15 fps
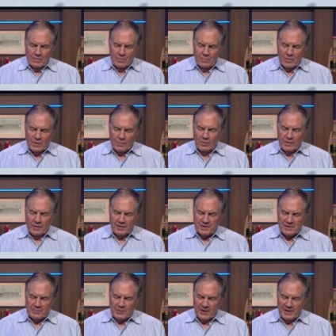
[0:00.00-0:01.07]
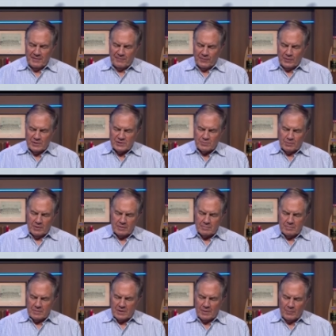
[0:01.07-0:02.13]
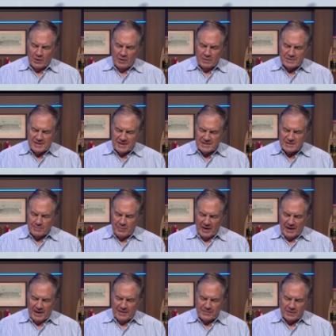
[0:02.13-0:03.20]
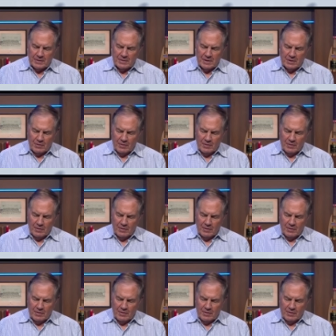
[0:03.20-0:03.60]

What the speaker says: Well, we'll look at the play first where Kamara takes a path and